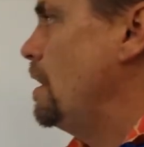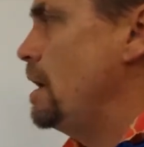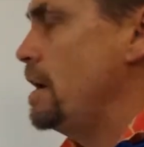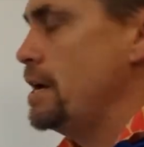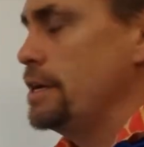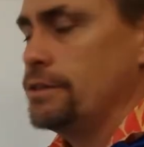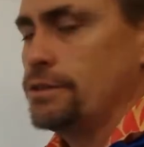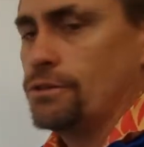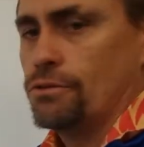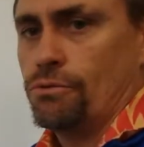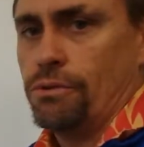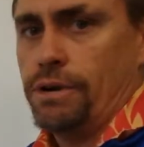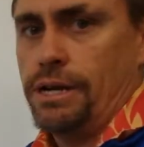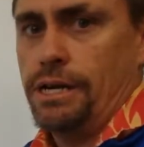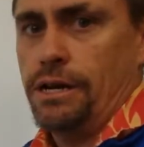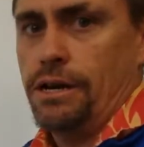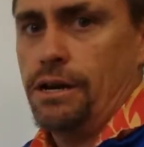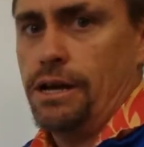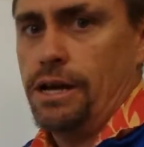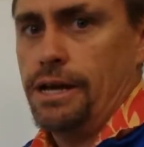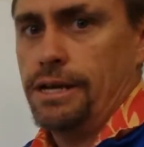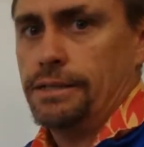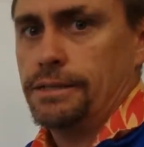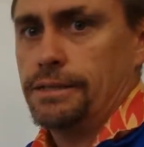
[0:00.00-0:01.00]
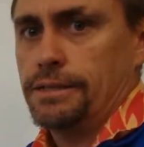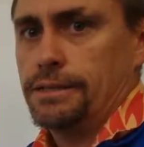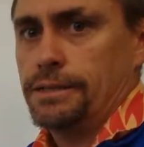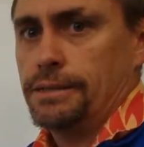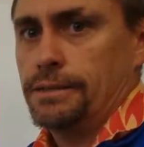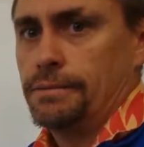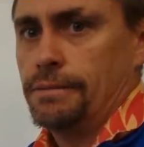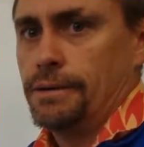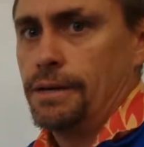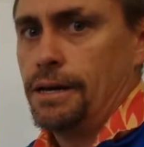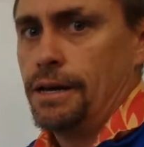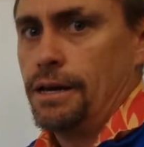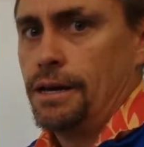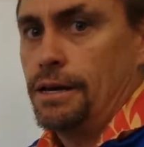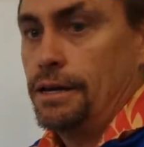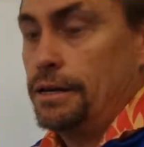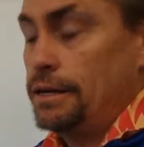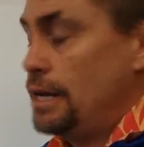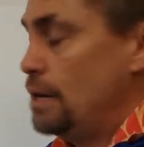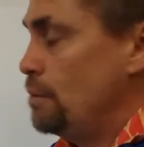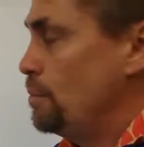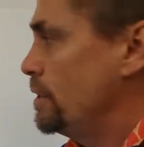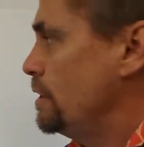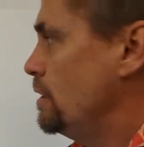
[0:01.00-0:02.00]
iron 3 ions.
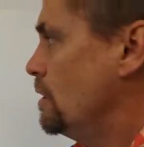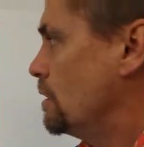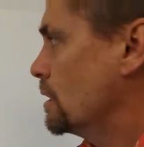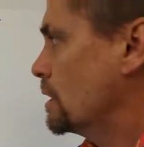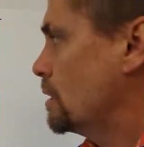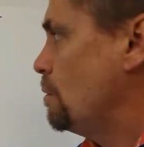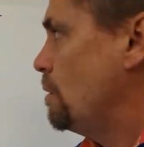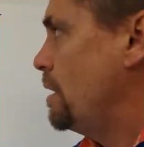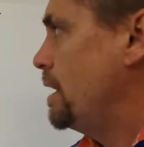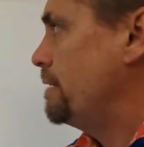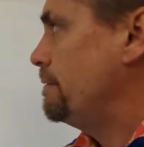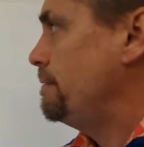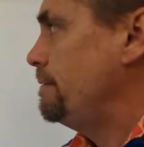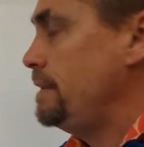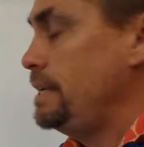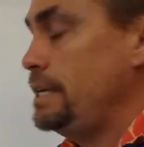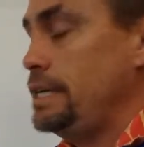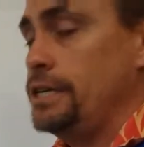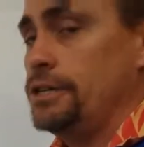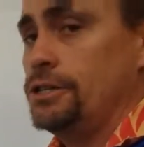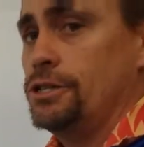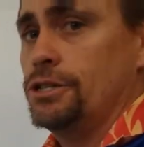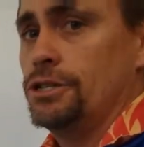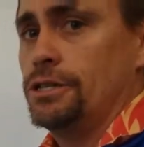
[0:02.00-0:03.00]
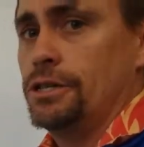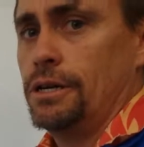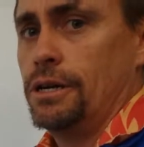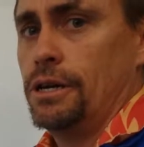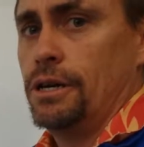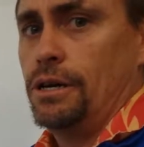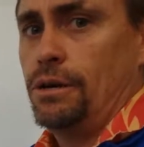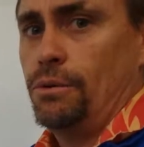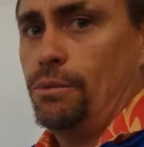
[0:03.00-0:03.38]
Now we're not quite finished.